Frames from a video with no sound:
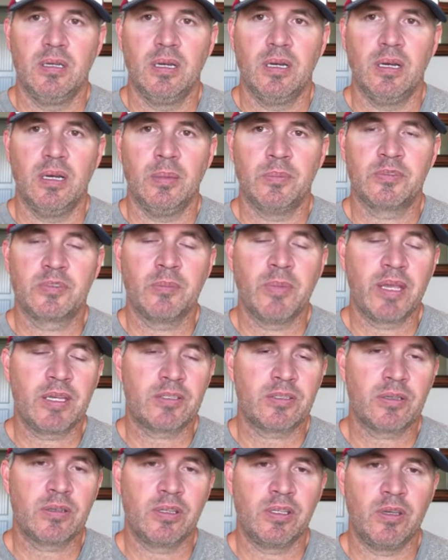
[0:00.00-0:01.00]
So make
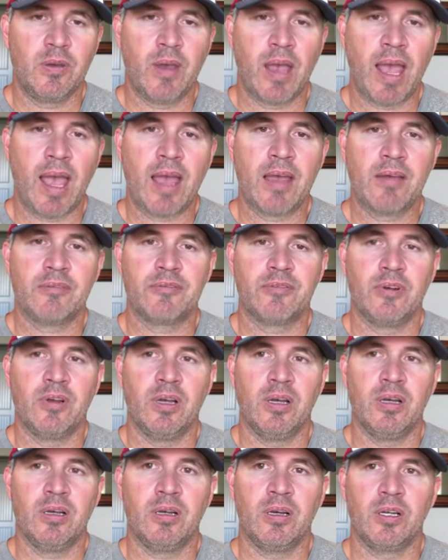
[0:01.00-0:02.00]
sure that you have
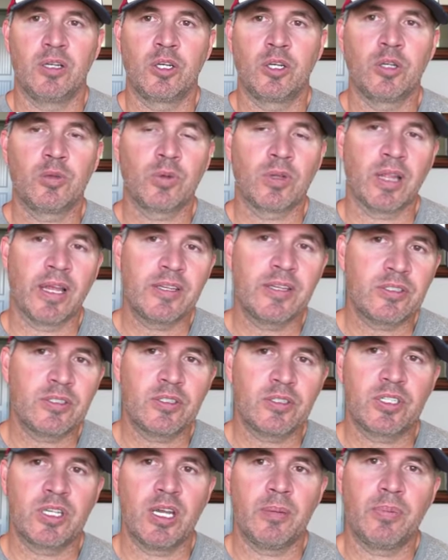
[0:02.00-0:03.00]
a good
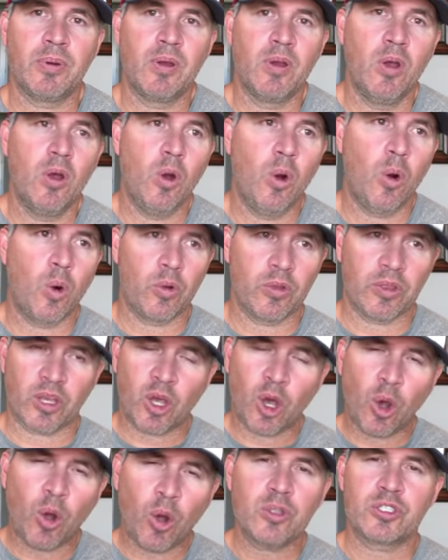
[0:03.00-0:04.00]
relationship, or the
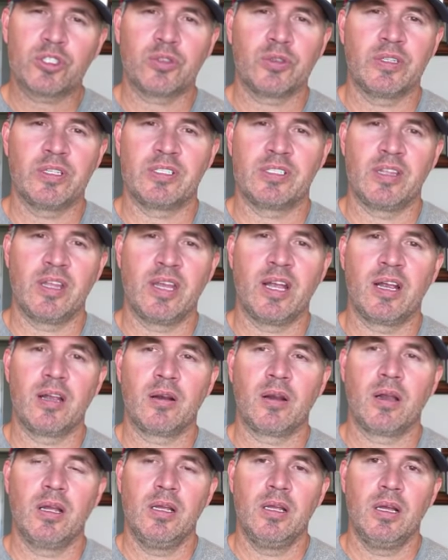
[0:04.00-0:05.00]
culture is
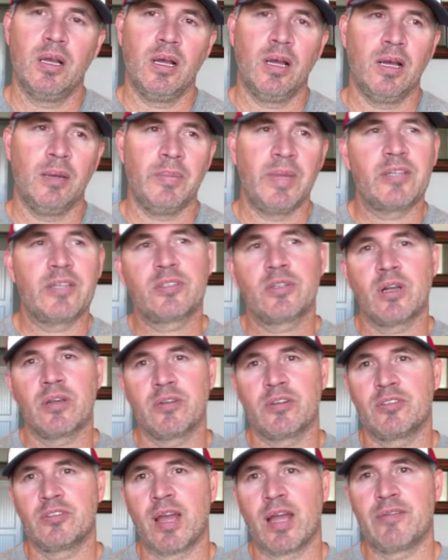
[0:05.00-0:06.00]
there. Make sure other
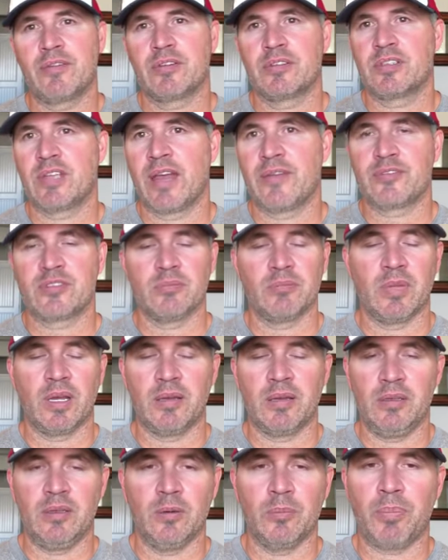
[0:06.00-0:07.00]
drivers have some
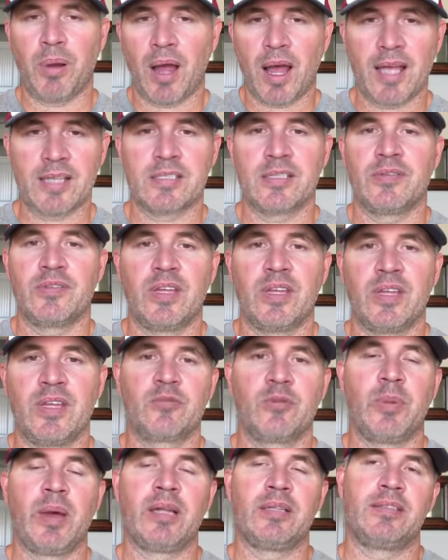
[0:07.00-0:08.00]
positive things
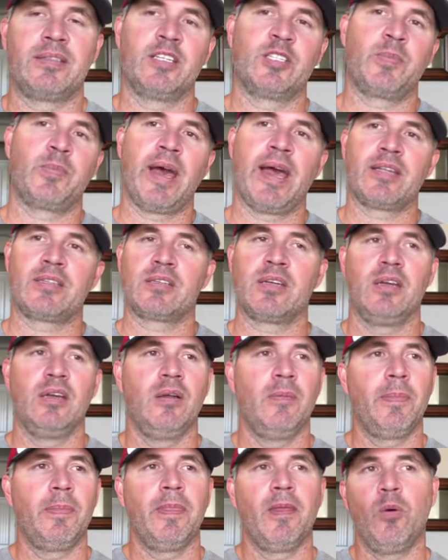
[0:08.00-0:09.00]
about dispatch.
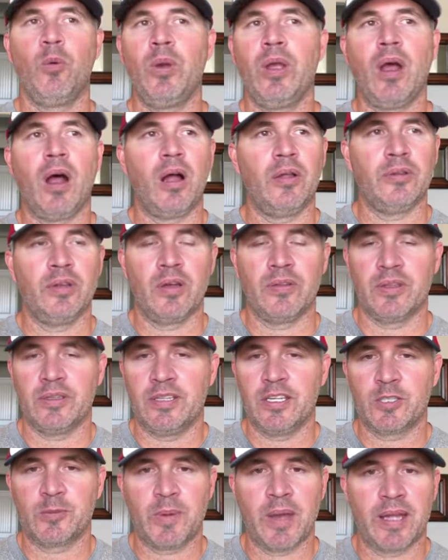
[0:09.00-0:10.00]
We all know that
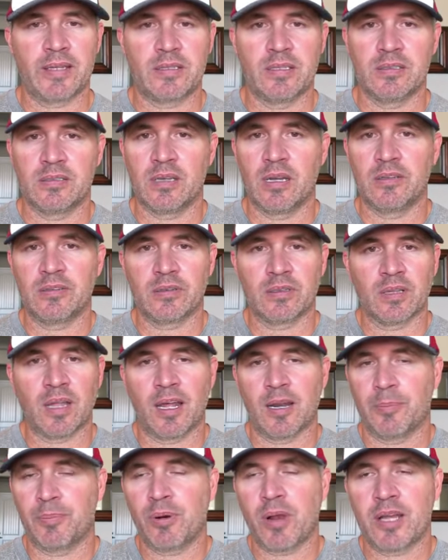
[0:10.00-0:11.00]
dispatch is under a lot
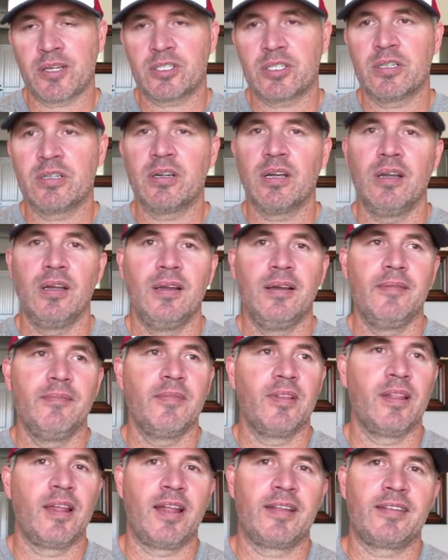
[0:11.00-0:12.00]
of pressure.
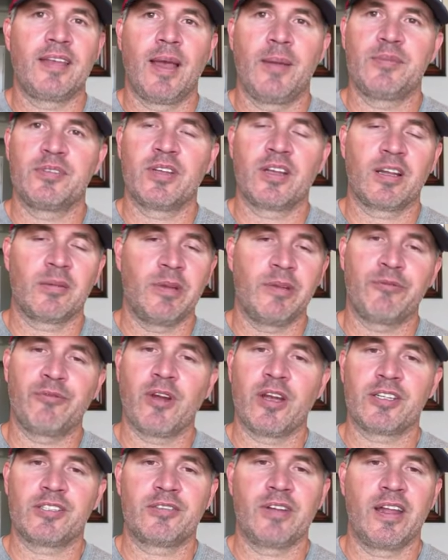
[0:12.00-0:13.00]
A lot of times they're going to be
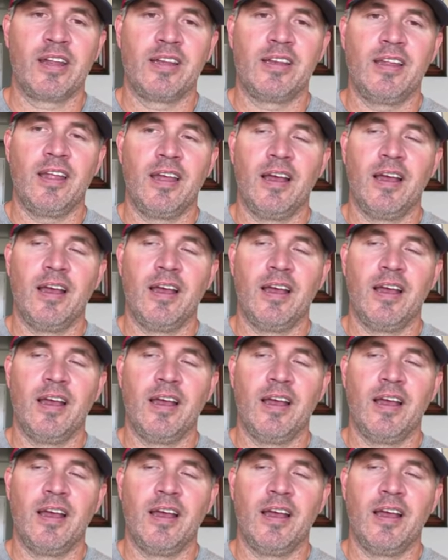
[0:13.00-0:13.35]
frustrated.